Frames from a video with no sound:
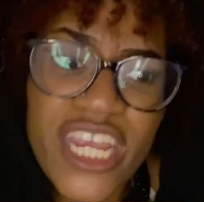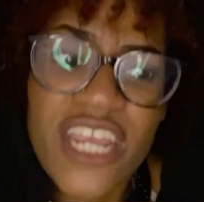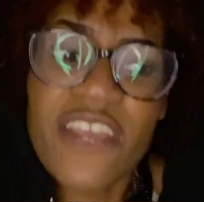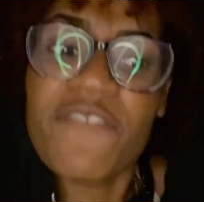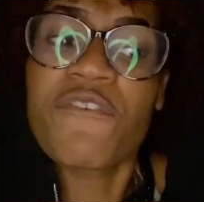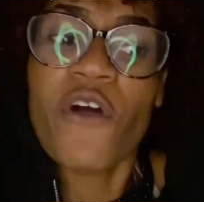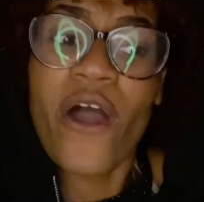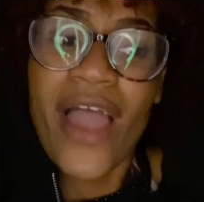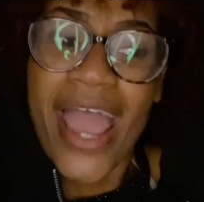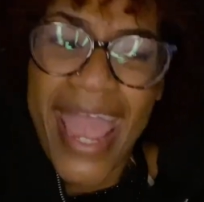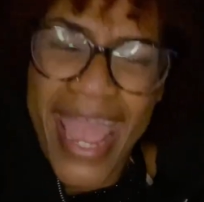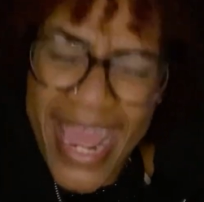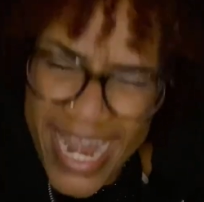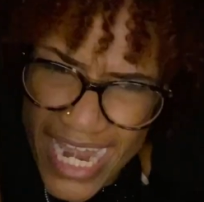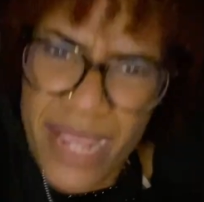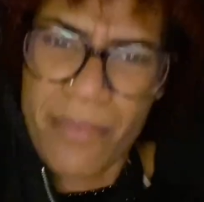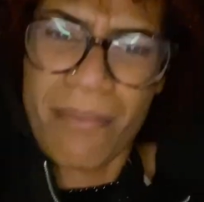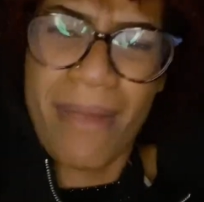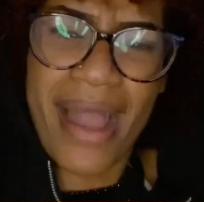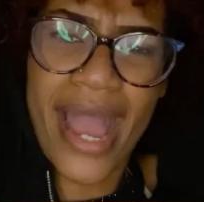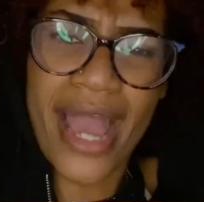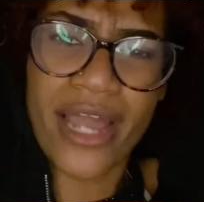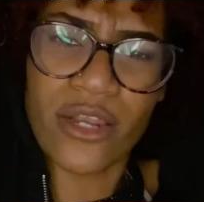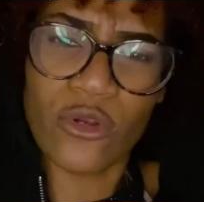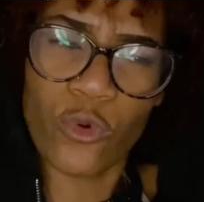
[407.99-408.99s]
for any
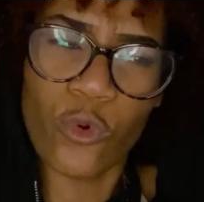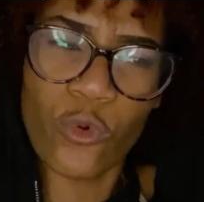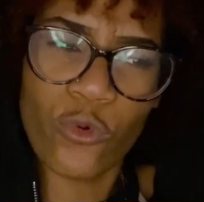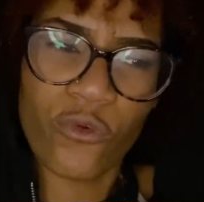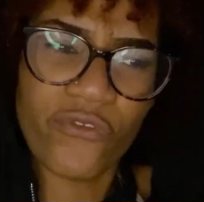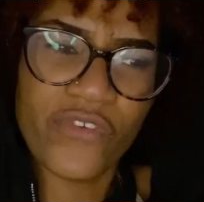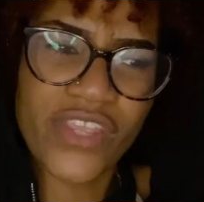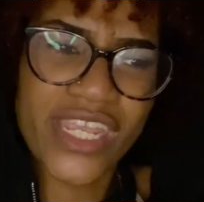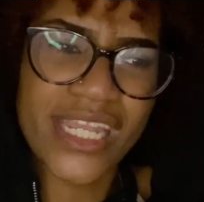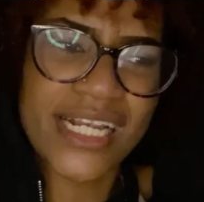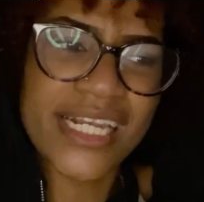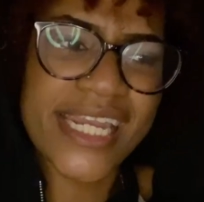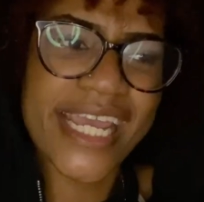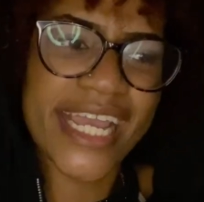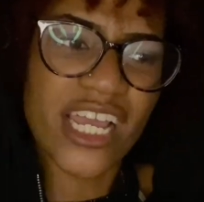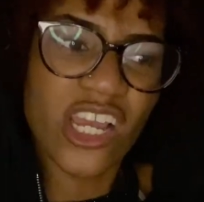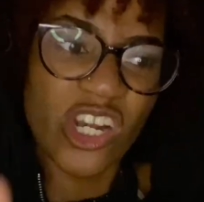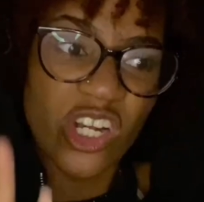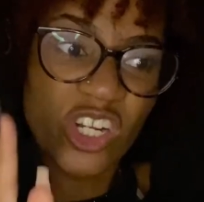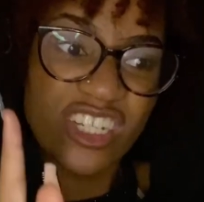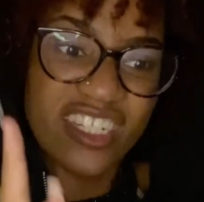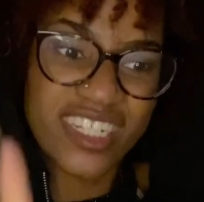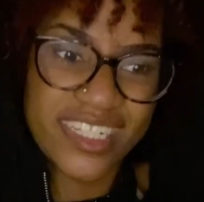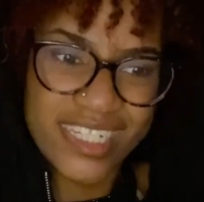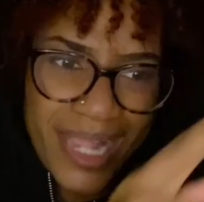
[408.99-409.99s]
man who feel they could
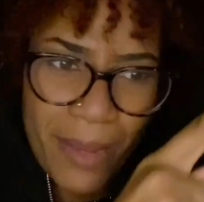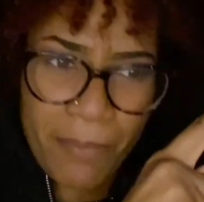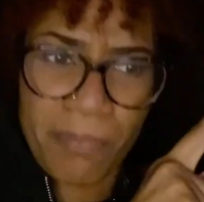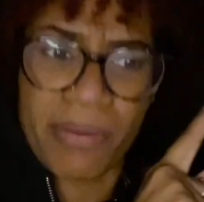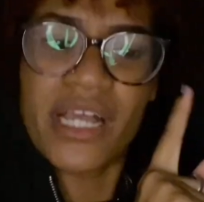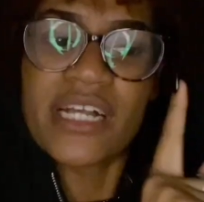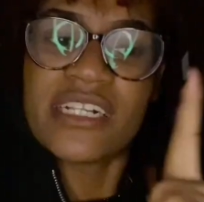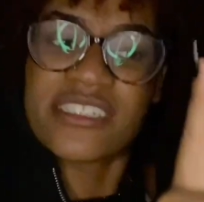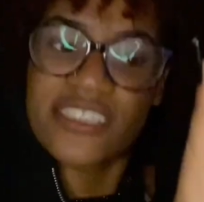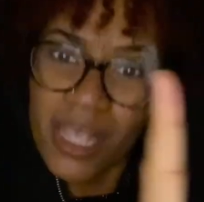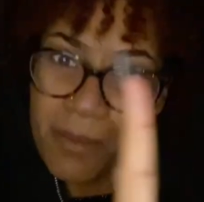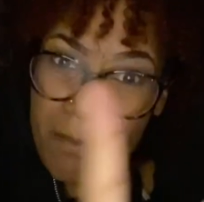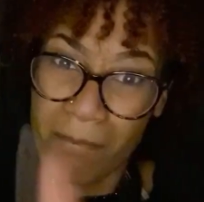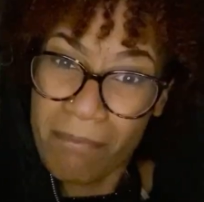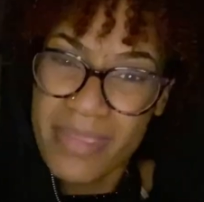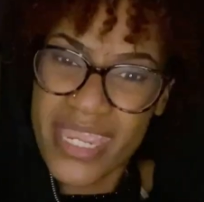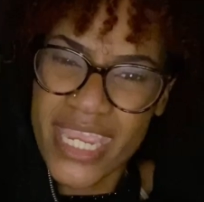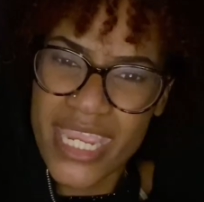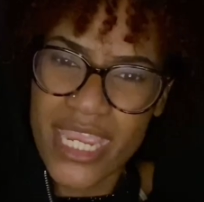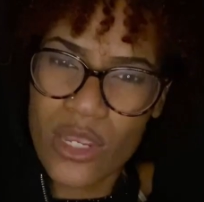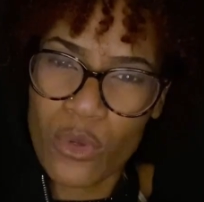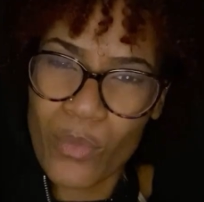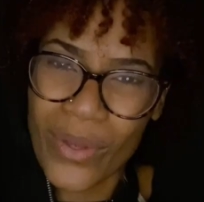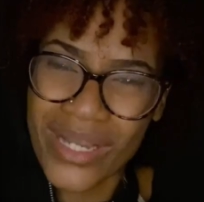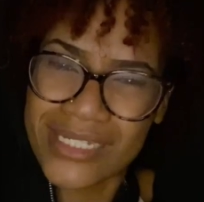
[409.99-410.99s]
step to
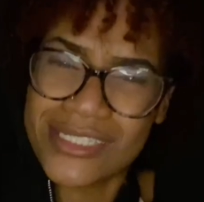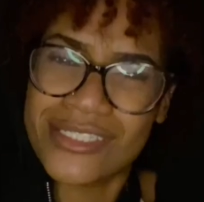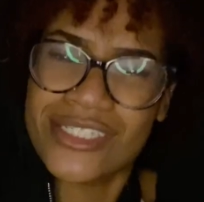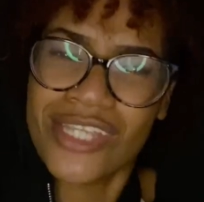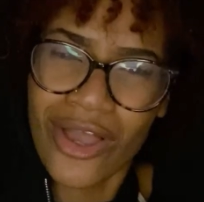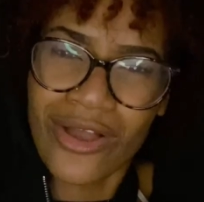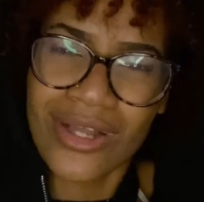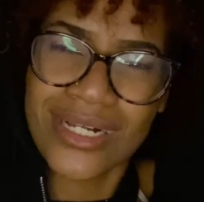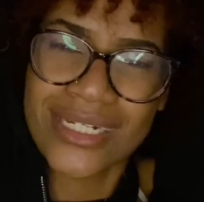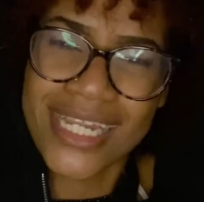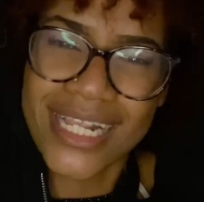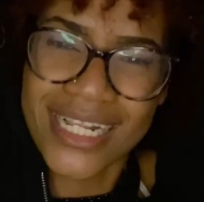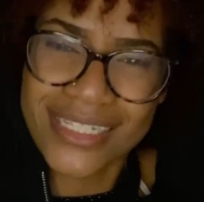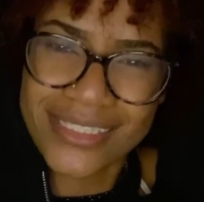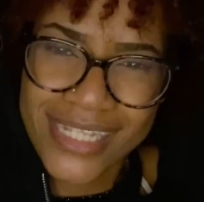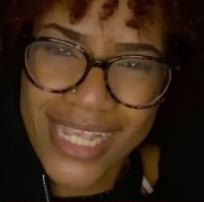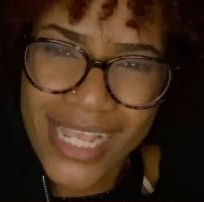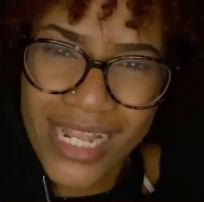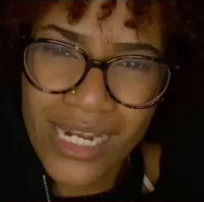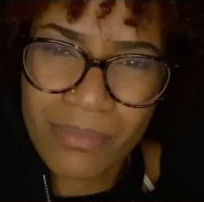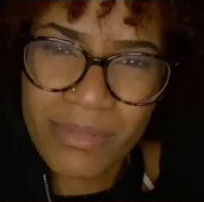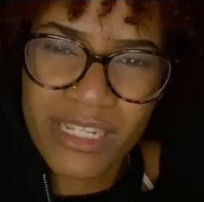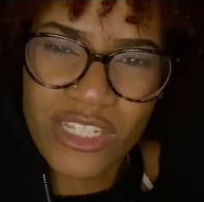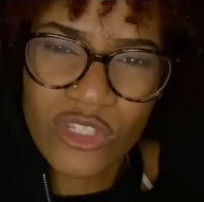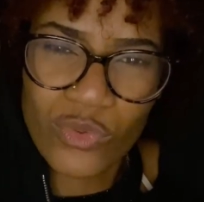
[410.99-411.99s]
me will tuck their tail
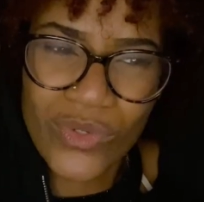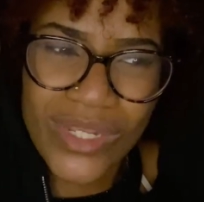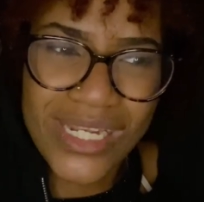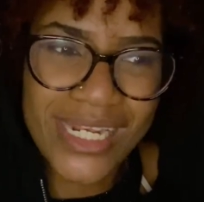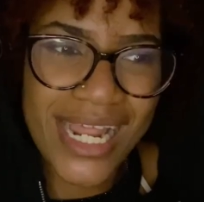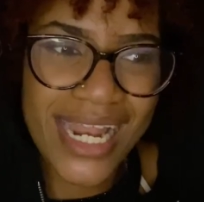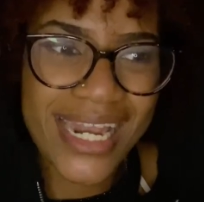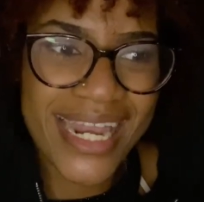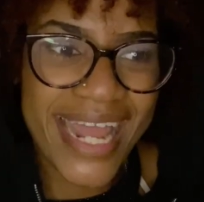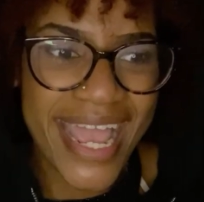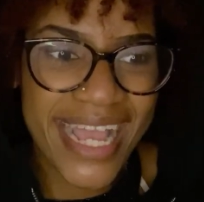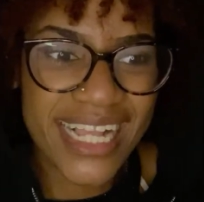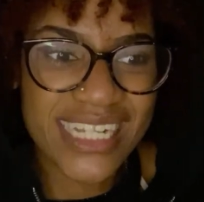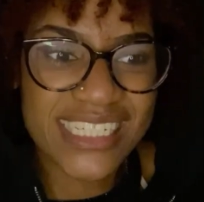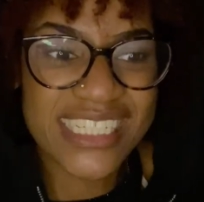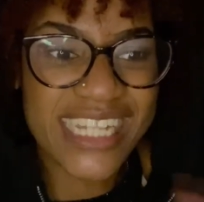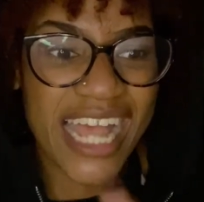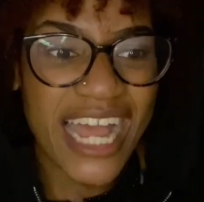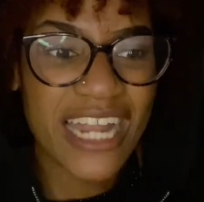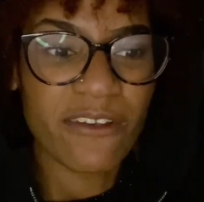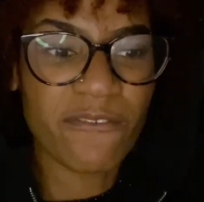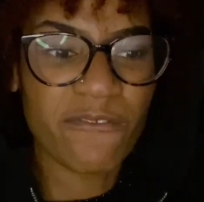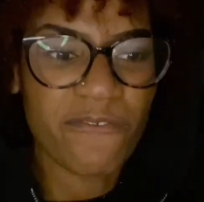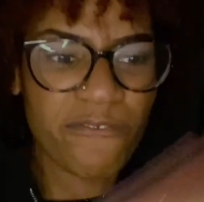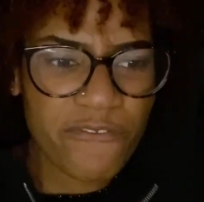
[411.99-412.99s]
between their legs
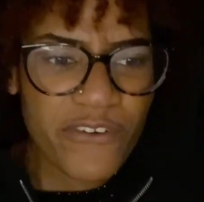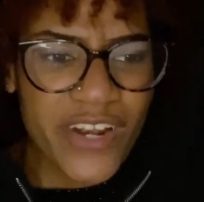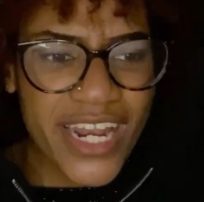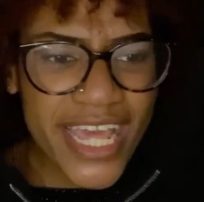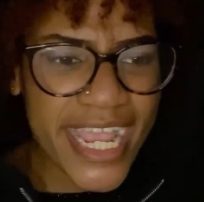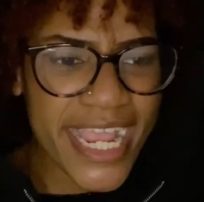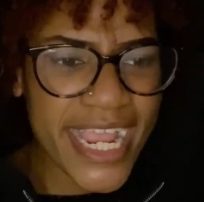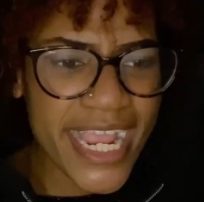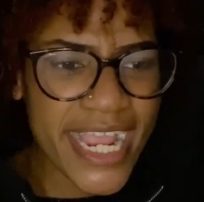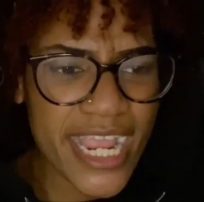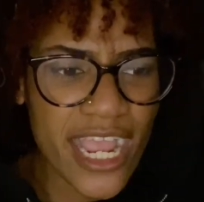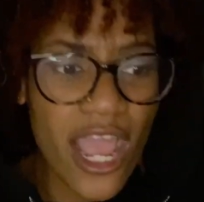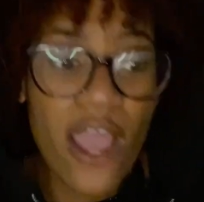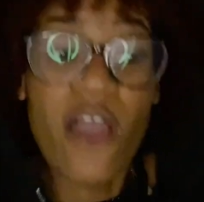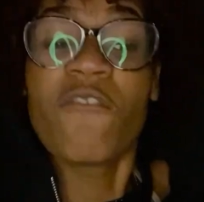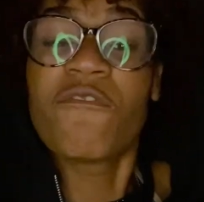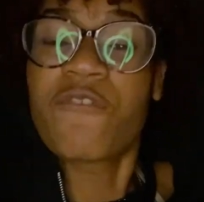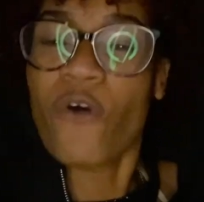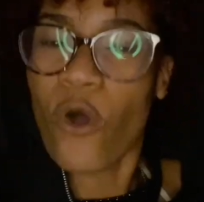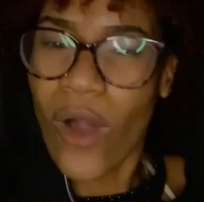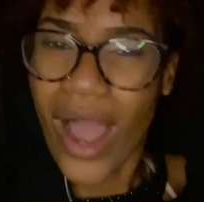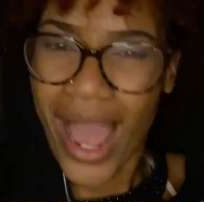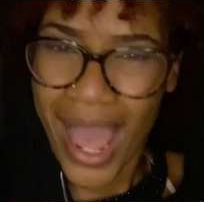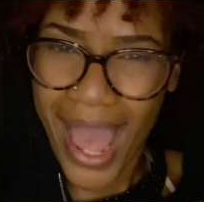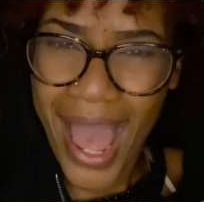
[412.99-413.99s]
and flee,
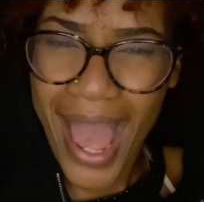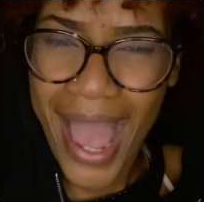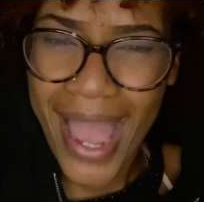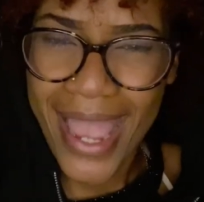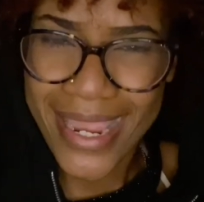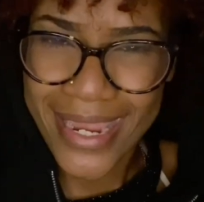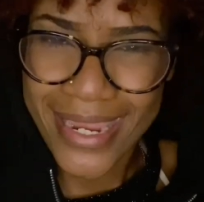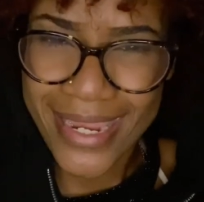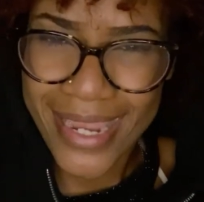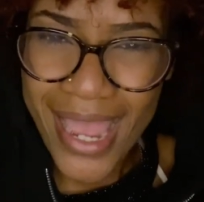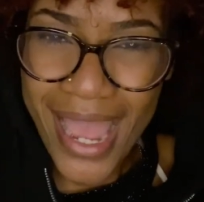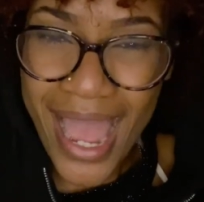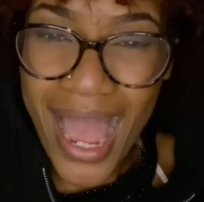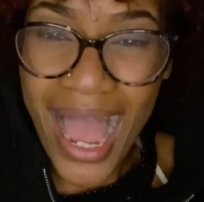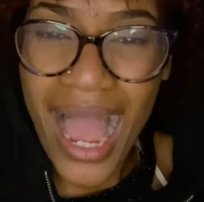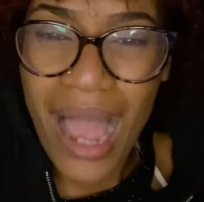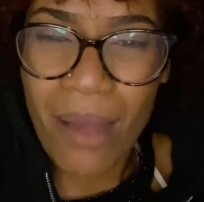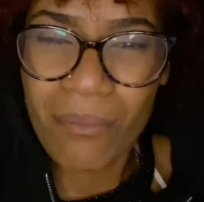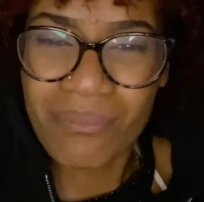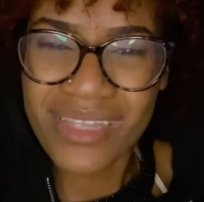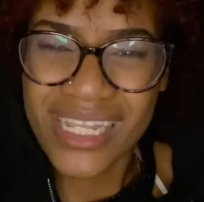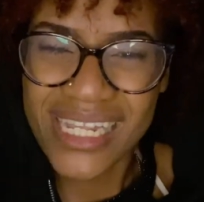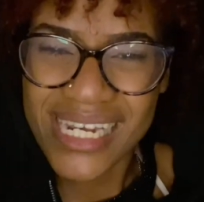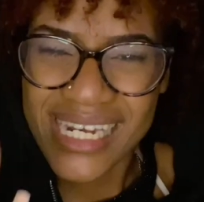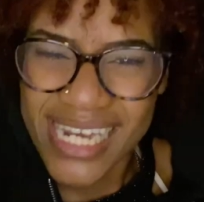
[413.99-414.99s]
for I am
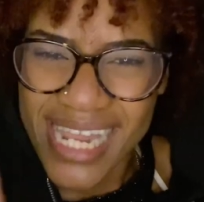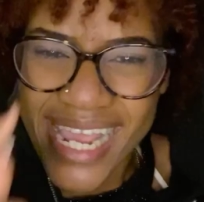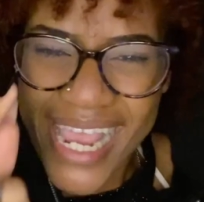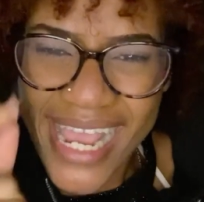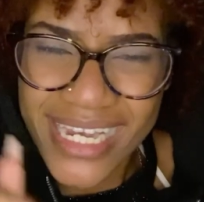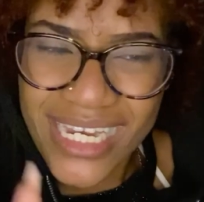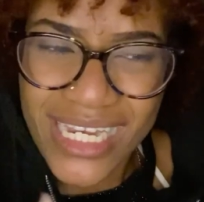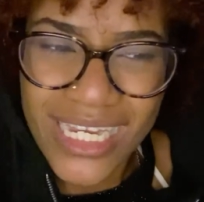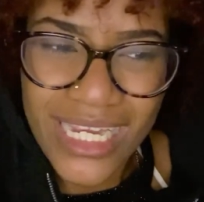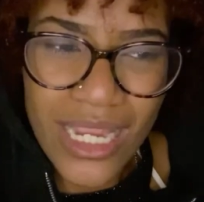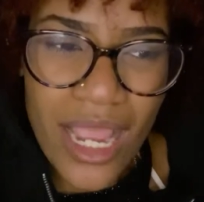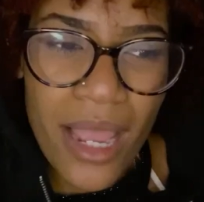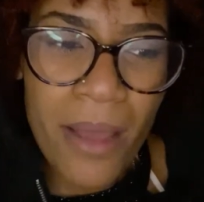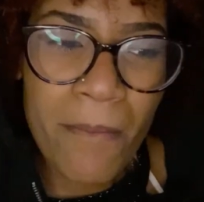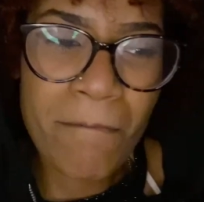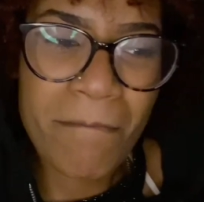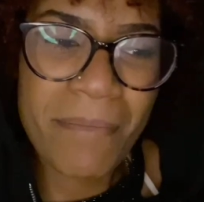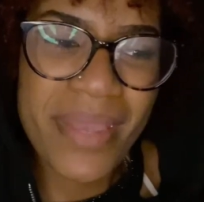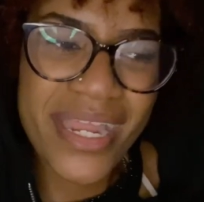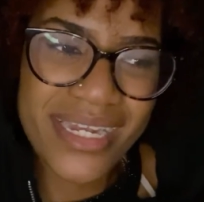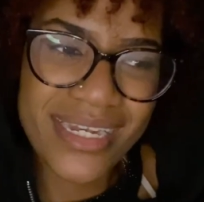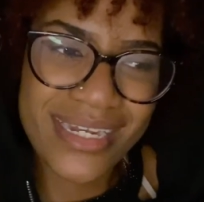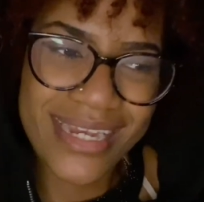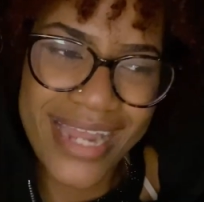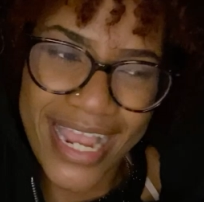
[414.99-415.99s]
the Lady
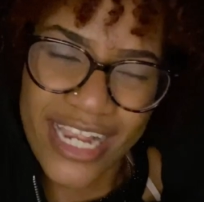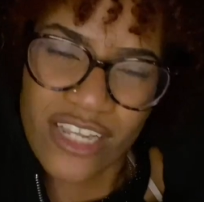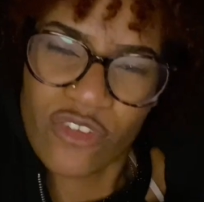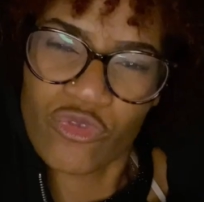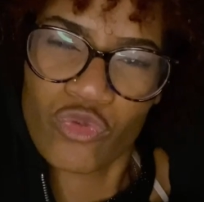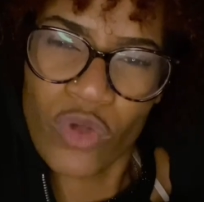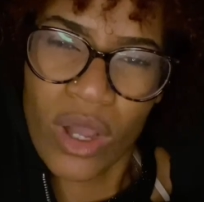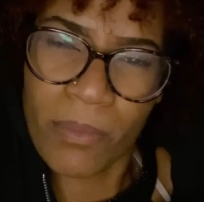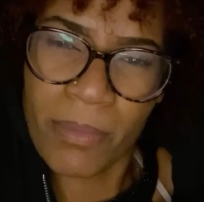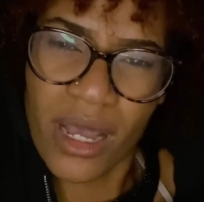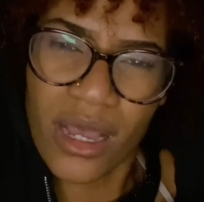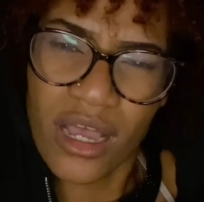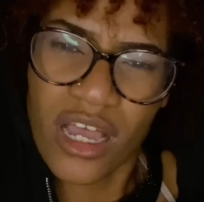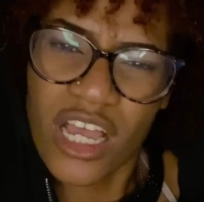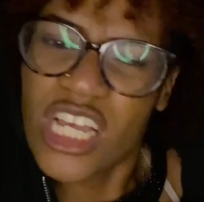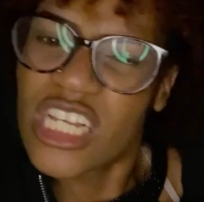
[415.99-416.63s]
Midnight Rubber.